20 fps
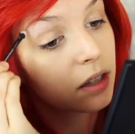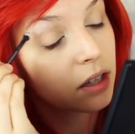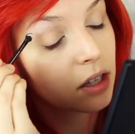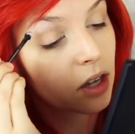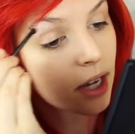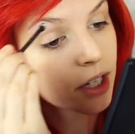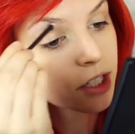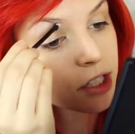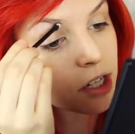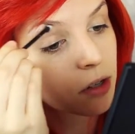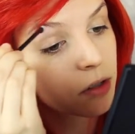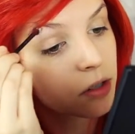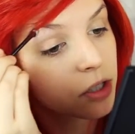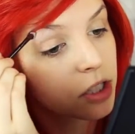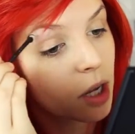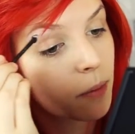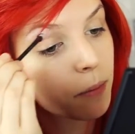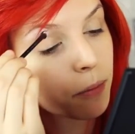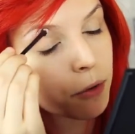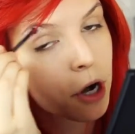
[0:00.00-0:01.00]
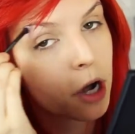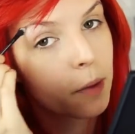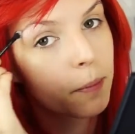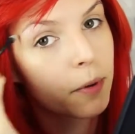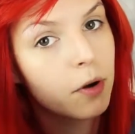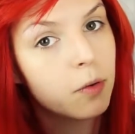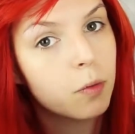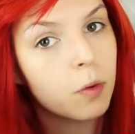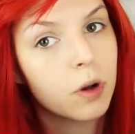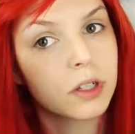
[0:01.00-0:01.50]
the eyeshadow. Some brow
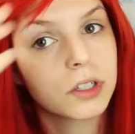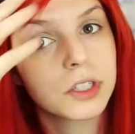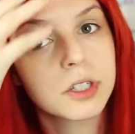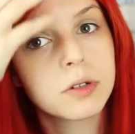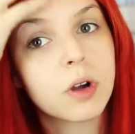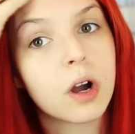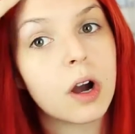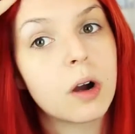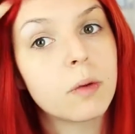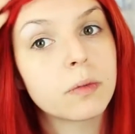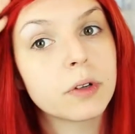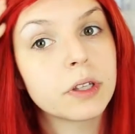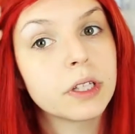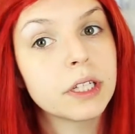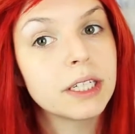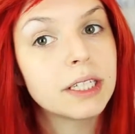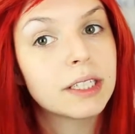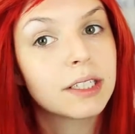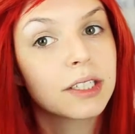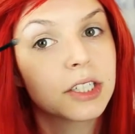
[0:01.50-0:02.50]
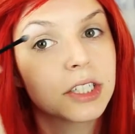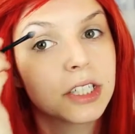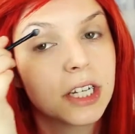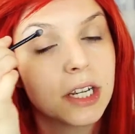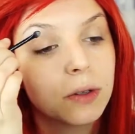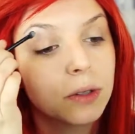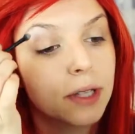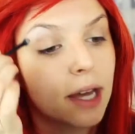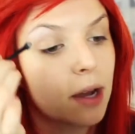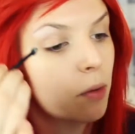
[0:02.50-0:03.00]
bone ones you can't really
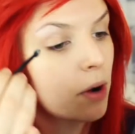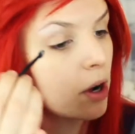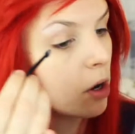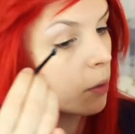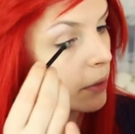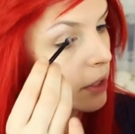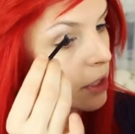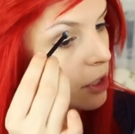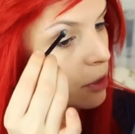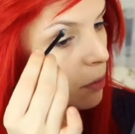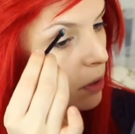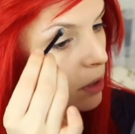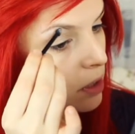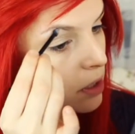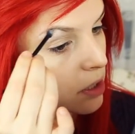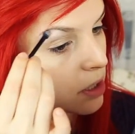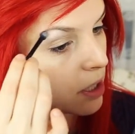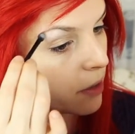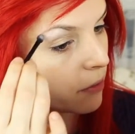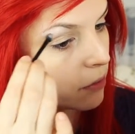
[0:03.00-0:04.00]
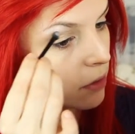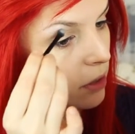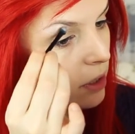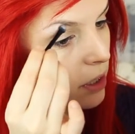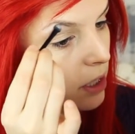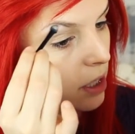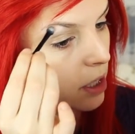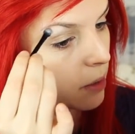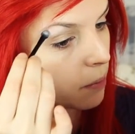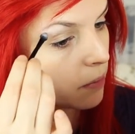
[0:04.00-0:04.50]
see all that well, but this one is
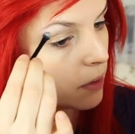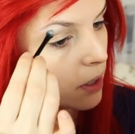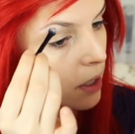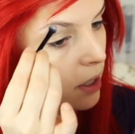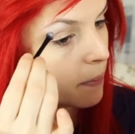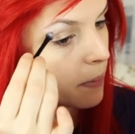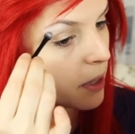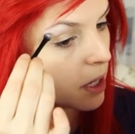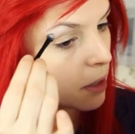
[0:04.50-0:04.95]
definitely heavily